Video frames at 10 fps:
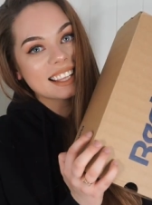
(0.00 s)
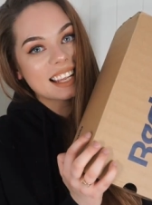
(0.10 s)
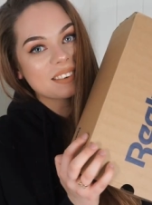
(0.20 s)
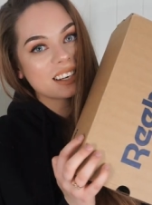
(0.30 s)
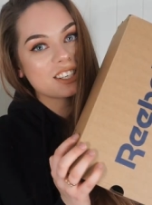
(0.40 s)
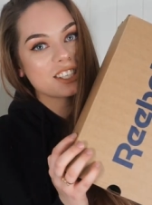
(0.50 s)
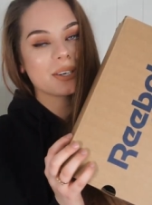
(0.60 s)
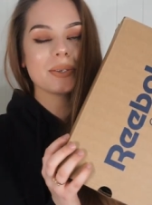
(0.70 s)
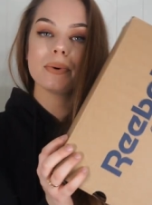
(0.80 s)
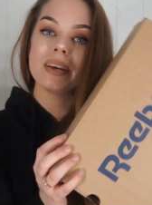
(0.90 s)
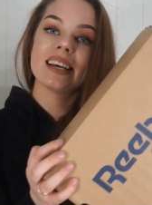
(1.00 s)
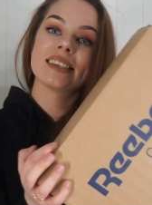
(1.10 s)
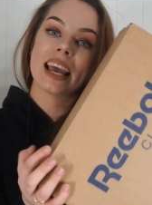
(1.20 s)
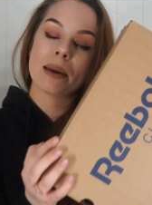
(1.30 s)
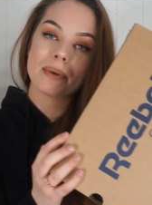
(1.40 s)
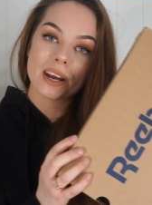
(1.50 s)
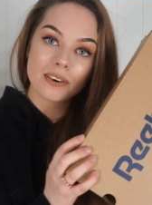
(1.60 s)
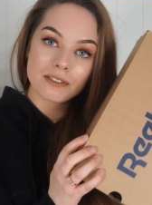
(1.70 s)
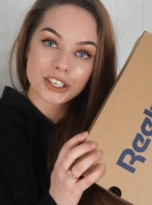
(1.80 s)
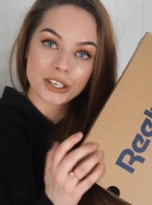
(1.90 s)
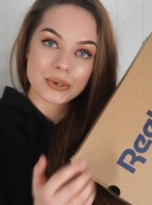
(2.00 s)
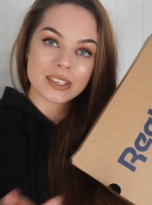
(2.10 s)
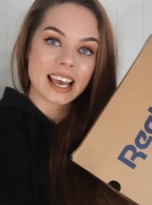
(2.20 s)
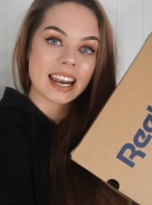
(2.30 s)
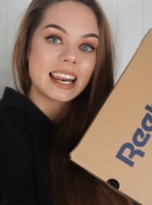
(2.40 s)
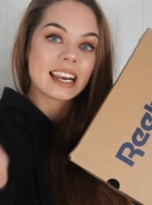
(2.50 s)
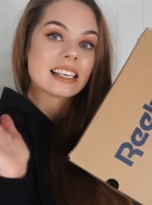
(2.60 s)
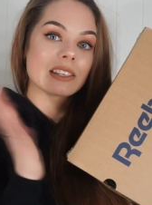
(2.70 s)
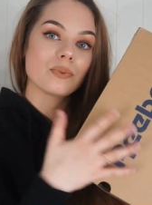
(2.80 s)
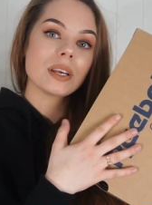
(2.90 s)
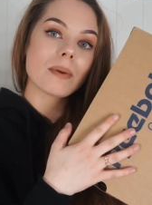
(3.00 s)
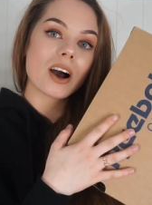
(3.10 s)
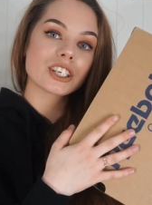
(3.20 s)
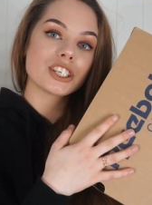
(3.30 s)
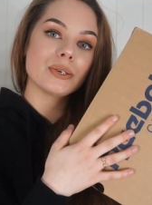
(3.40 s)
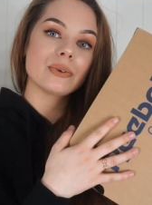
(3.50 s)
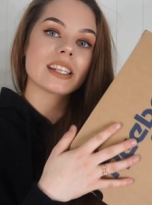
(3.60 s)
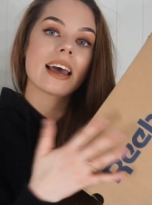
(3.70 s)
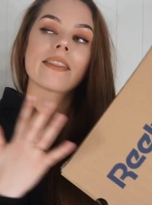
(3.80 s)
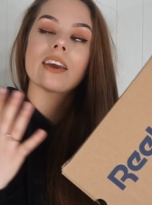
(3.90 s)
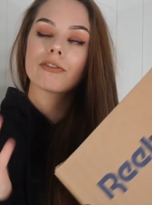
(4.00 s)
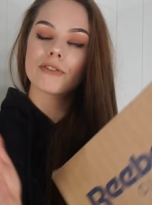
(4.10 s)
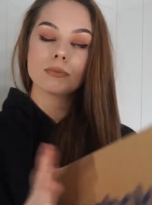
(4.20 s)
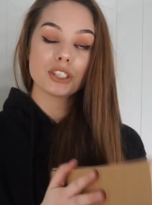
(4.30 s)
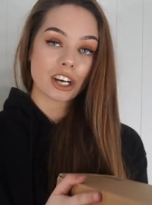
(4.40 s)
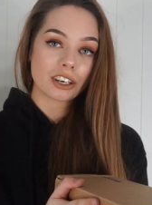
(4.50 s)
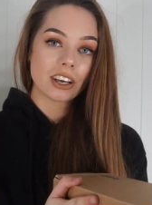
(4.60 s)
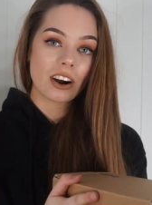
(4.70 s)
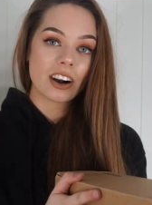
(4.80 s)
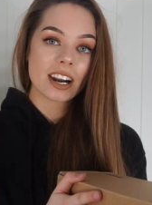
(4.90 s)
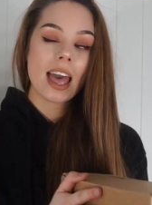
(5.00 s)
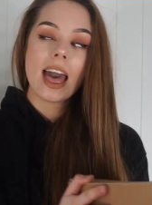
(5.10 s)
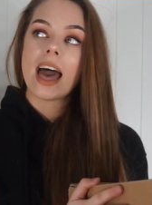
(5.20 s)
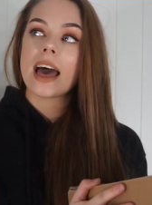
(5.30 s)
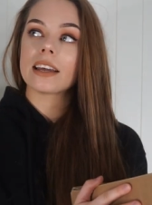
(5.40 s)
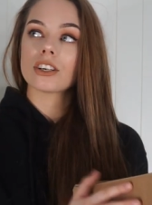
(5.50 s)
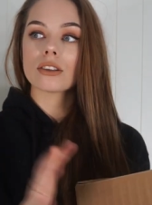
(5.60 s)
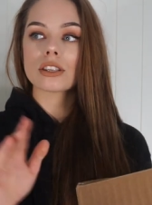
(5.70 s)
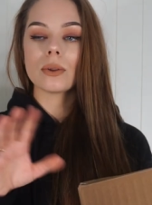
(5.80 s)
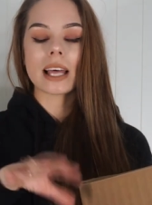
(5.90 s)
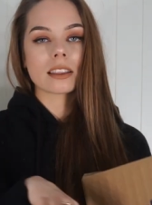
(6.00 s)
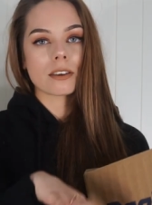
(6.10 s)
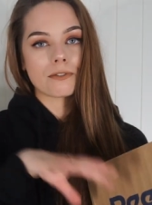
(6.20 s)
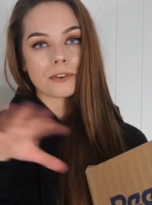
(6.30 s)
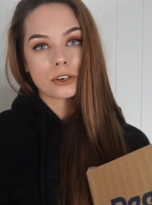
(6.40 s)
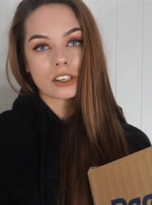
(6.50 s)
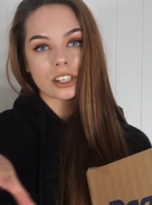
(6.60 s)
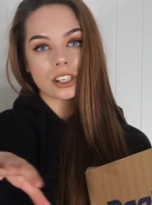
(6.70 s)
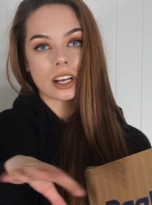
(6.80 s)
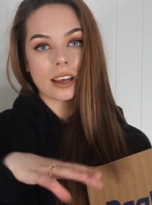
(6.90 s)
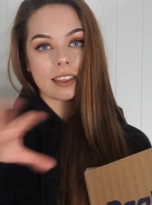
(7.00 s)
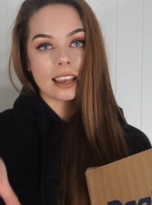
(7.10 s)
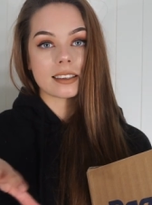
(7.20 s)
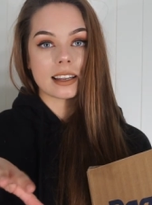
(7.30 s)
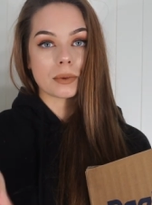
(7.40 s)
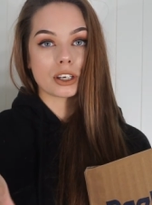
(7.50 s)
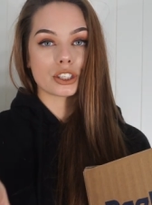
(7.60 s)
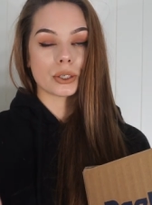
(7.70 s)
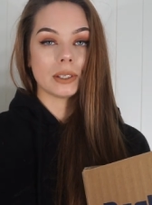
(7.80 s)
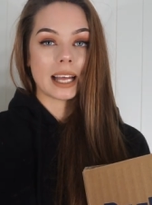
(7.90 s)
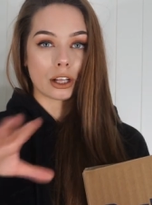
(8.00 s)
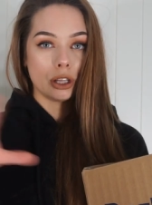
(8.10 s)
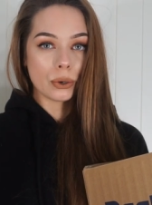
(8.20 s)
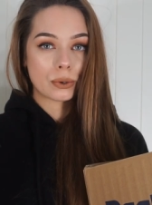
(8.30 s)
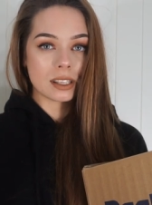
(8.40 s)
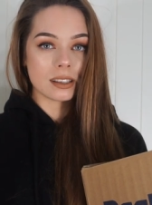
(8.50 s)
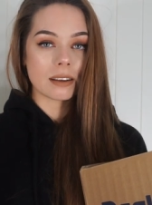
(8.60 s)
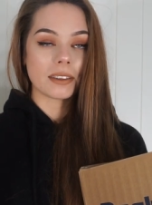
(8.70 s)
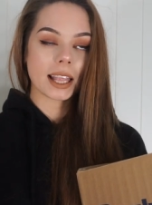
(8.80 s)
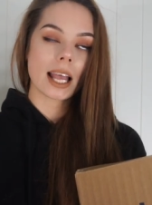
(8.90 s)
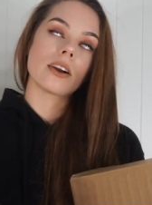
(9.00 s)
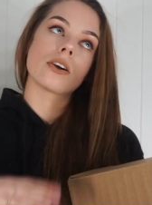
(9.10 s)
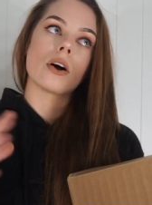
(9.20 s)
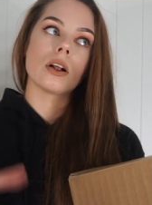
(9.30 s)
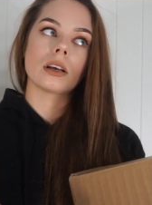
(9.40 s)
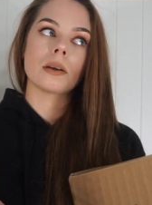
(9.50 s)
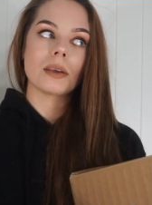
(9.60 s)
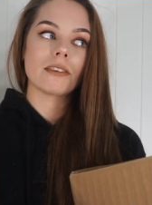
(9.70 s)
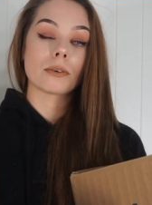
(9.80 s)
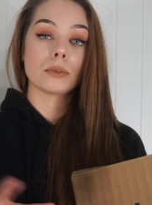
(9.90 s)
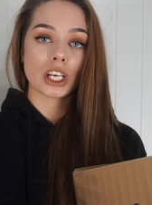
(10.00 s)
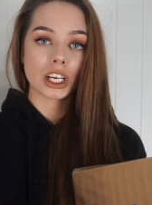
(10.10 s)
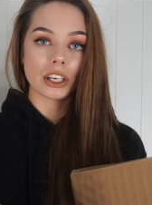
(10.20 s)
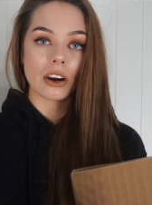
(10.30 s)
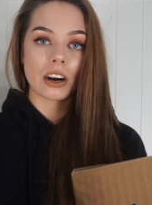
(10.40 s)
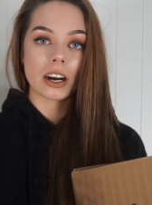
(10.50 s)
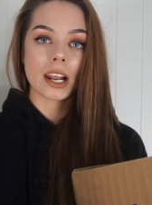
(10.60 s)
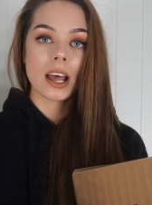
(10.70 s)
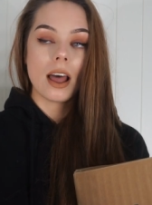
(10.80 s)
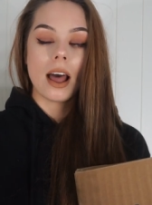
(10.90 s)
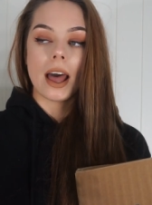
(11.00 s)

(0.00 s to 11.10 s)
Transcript: thing that I'm going to show you is a pair of shoes, and it is Reebok shoes, and they're from Junkyard. And also, like, the first things that I'm going to show you, like clothes and stuff like that, are all going to be from Junkyard.